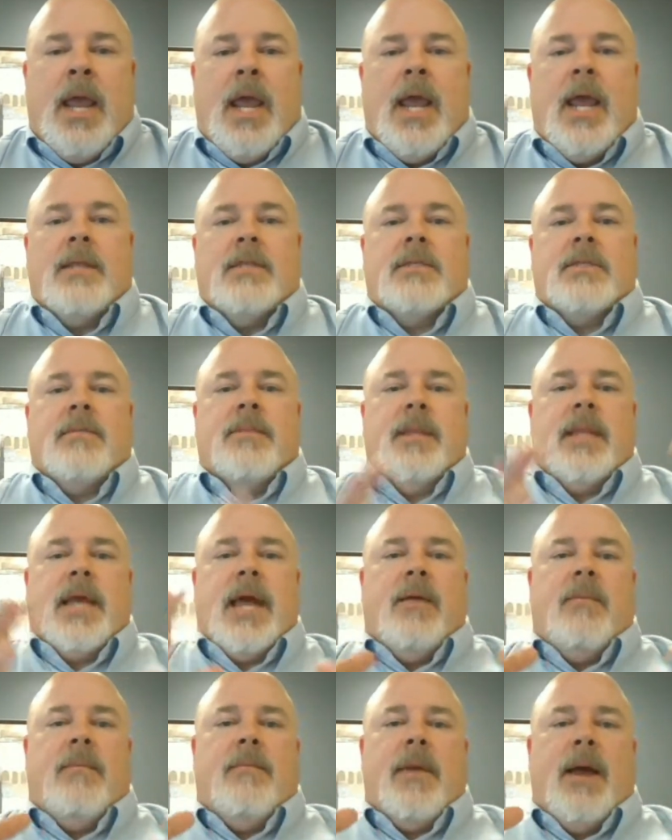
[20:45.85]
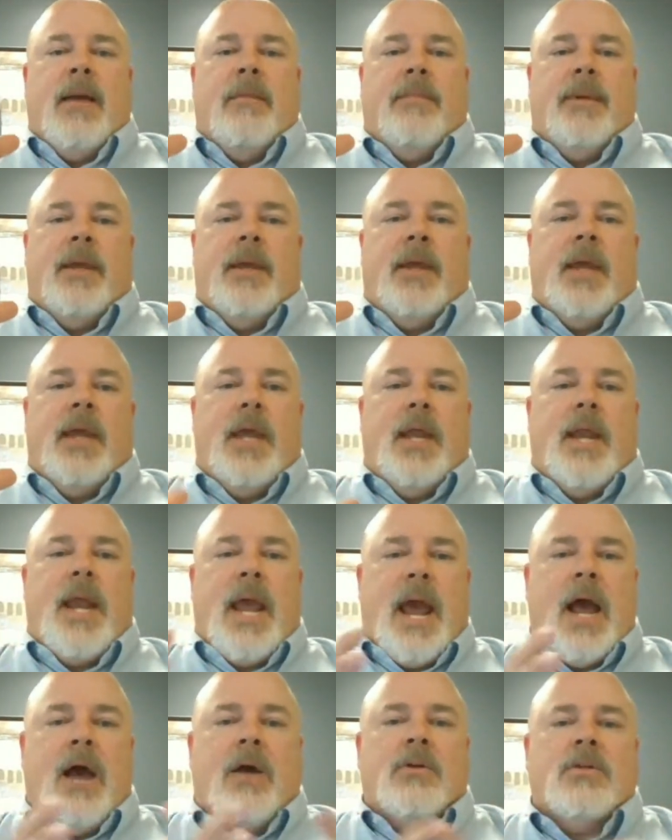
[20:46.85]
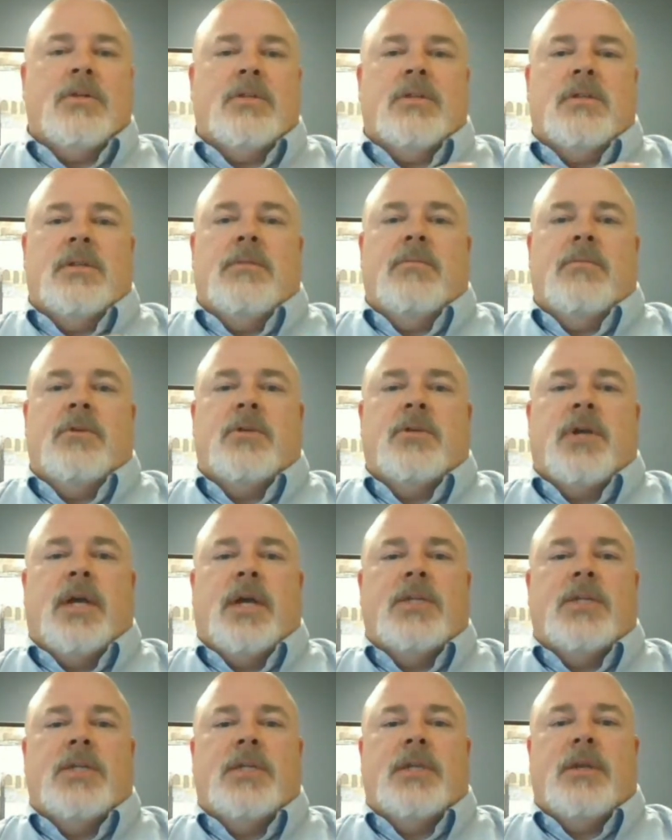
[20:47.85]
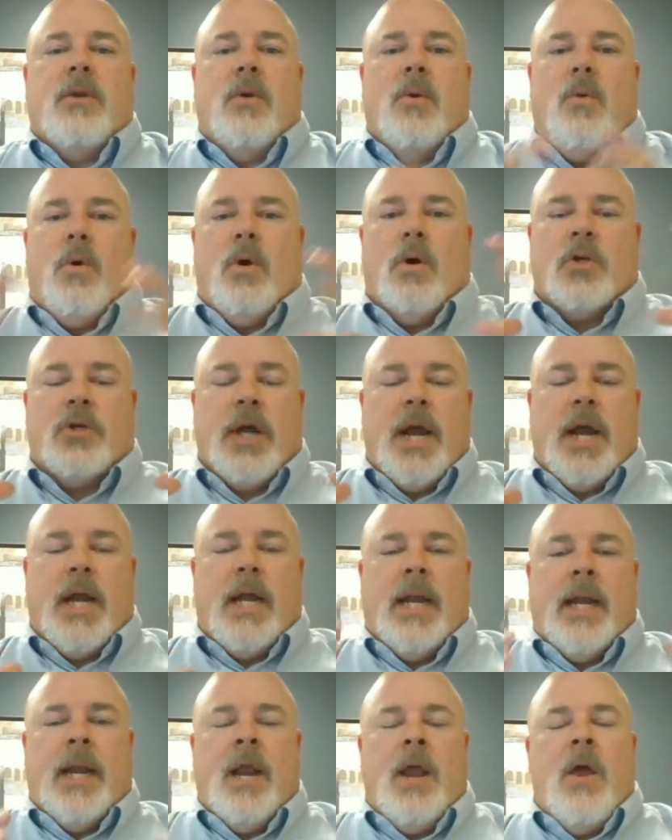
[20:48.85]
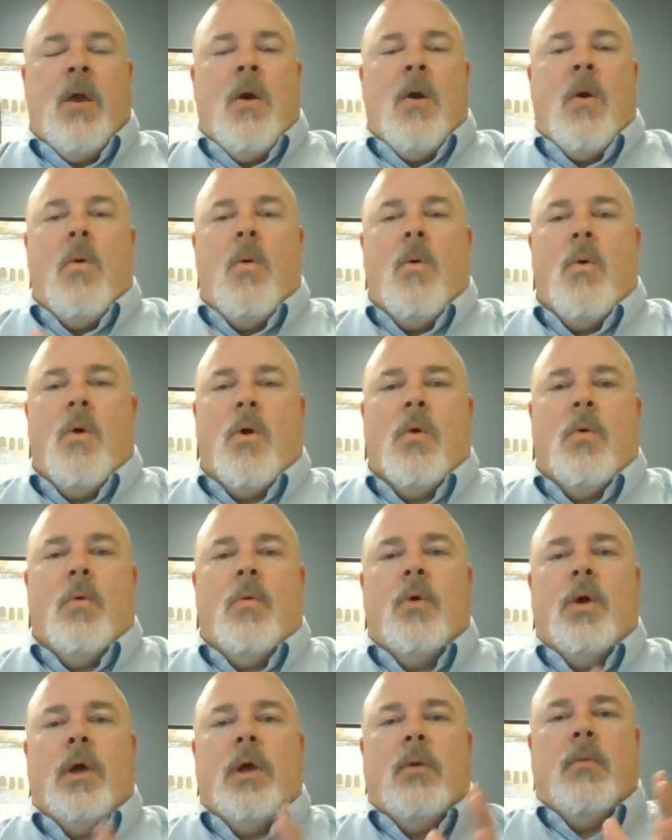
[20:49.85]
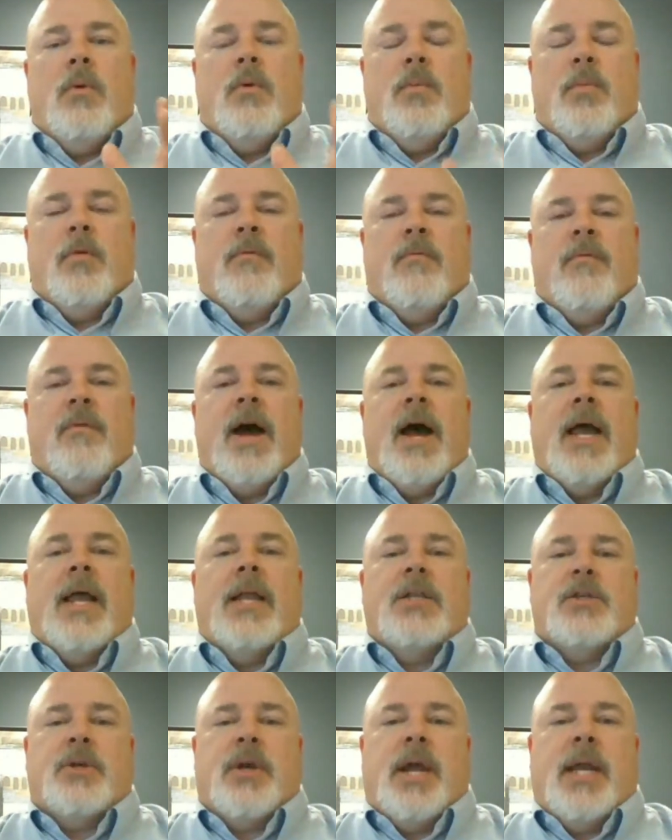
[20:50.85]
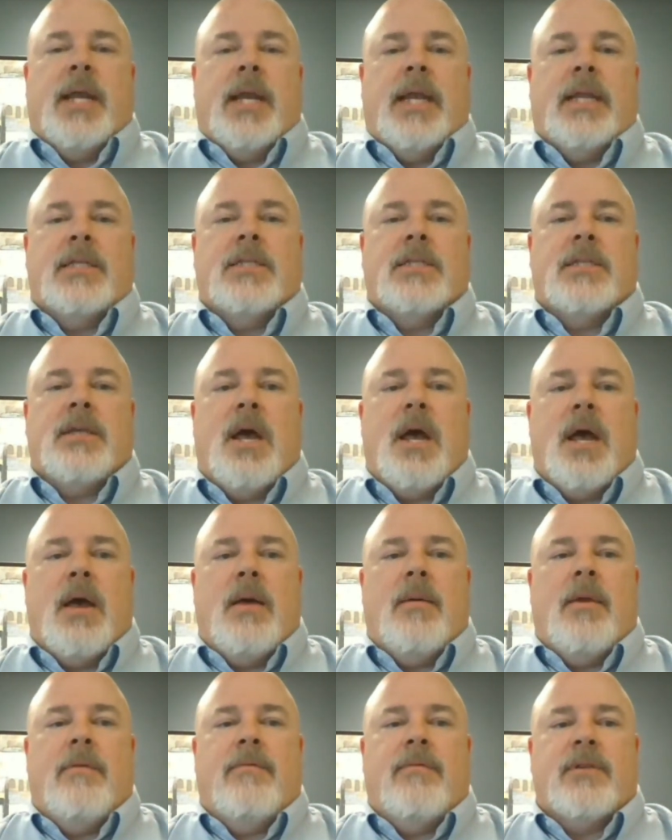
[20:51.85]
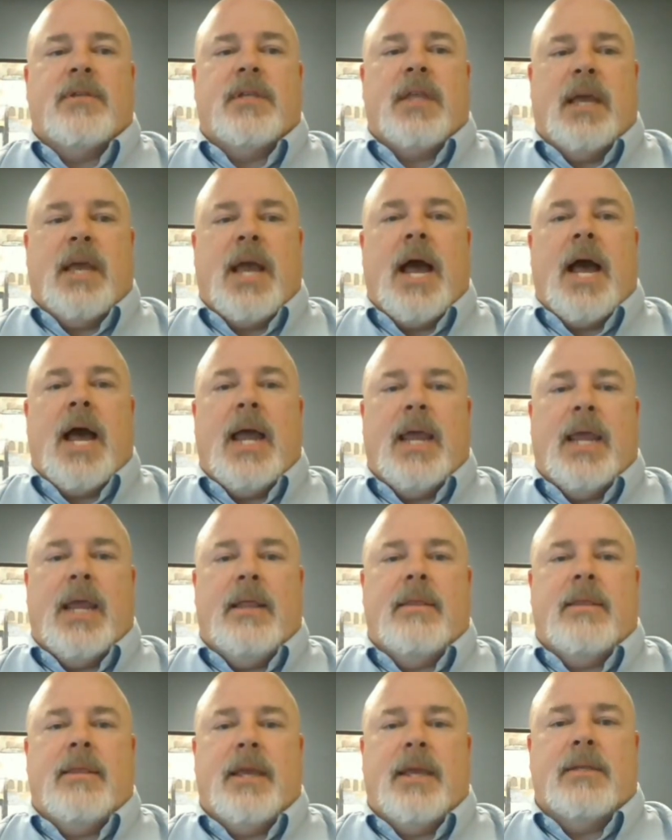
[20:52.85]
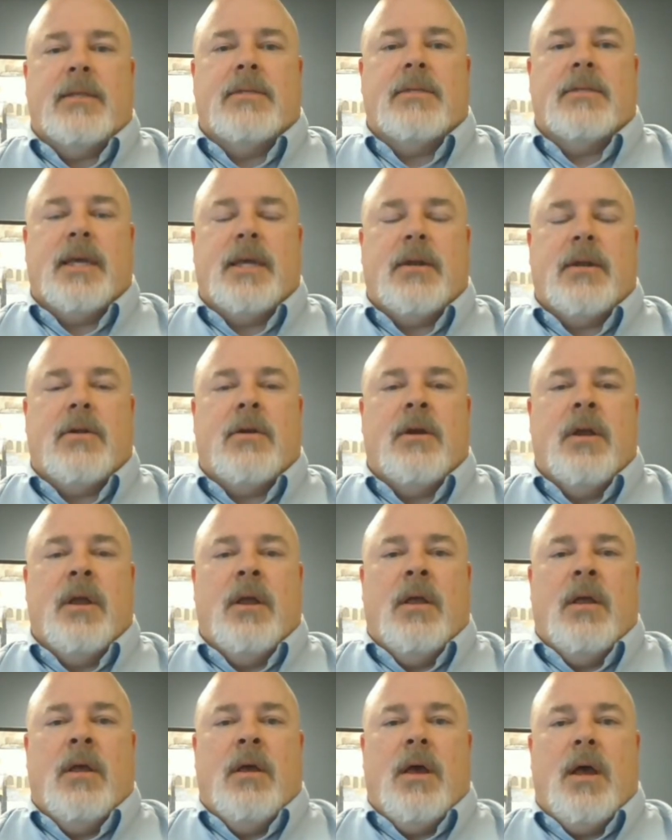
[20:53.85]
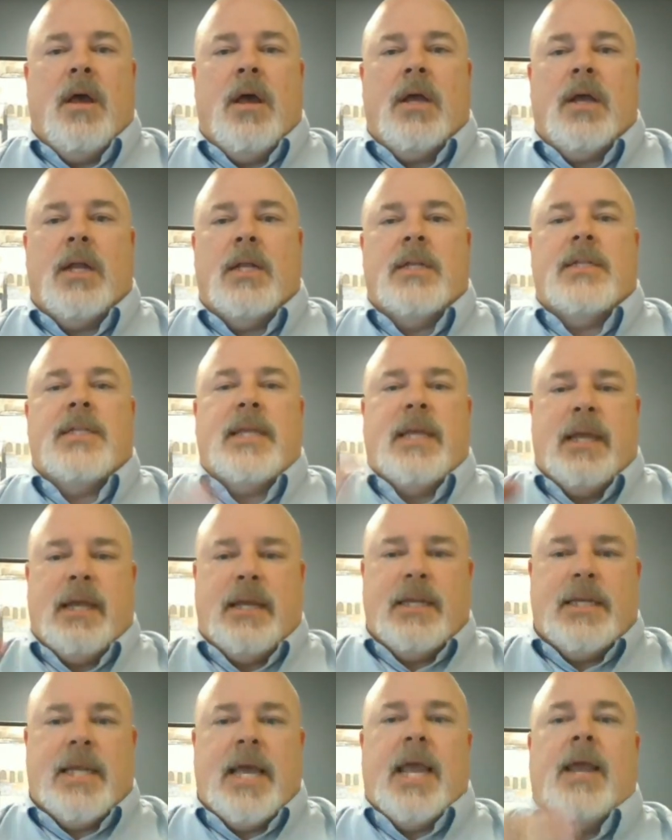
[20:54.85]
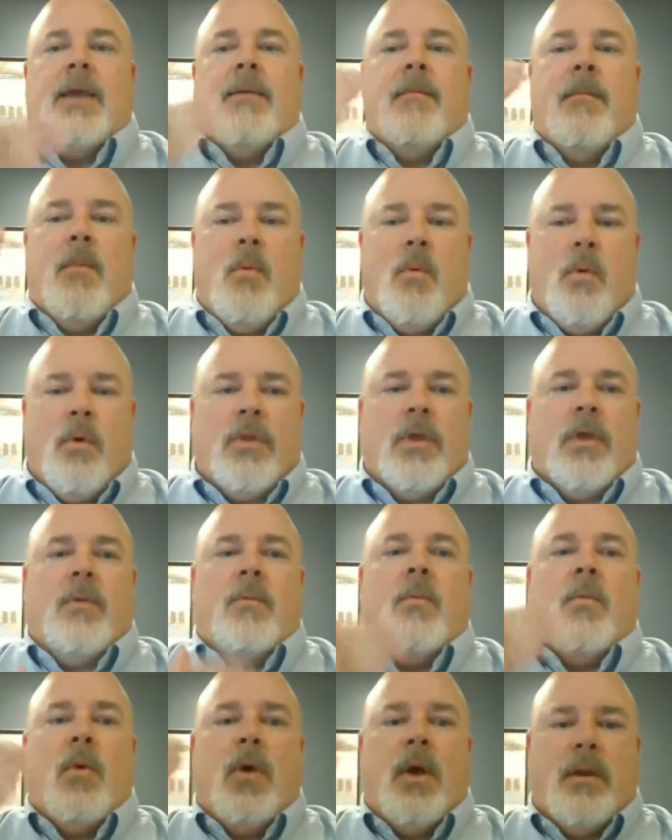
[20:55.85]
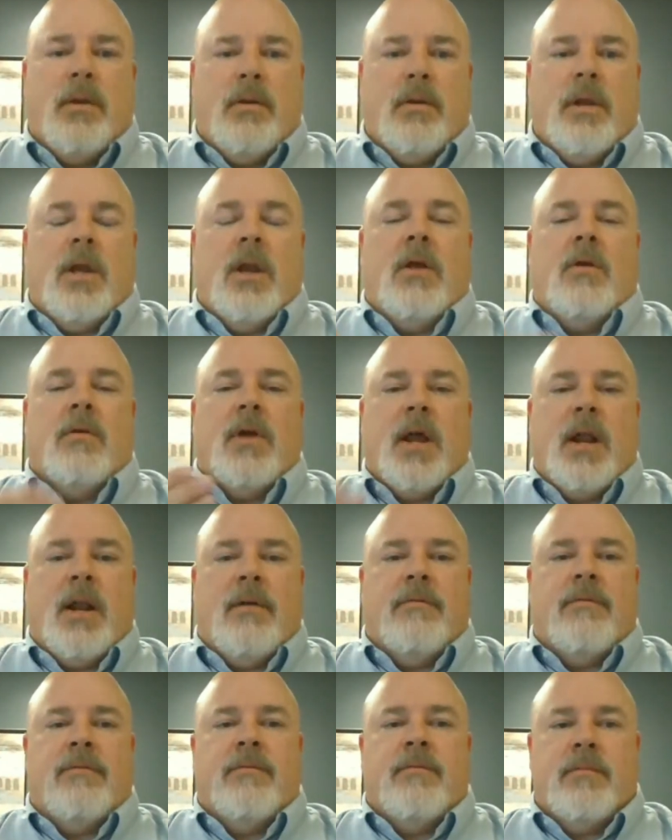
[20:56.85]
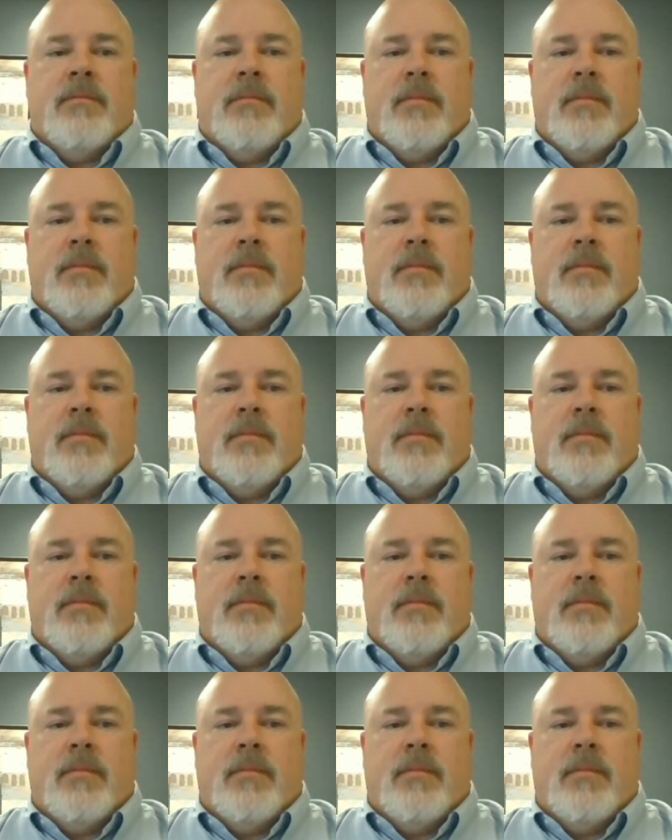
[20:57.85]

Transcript: And some of that might be in-house demonstration or training, or we will provide trainings if it's like high-end things that are going to take more than one, kind of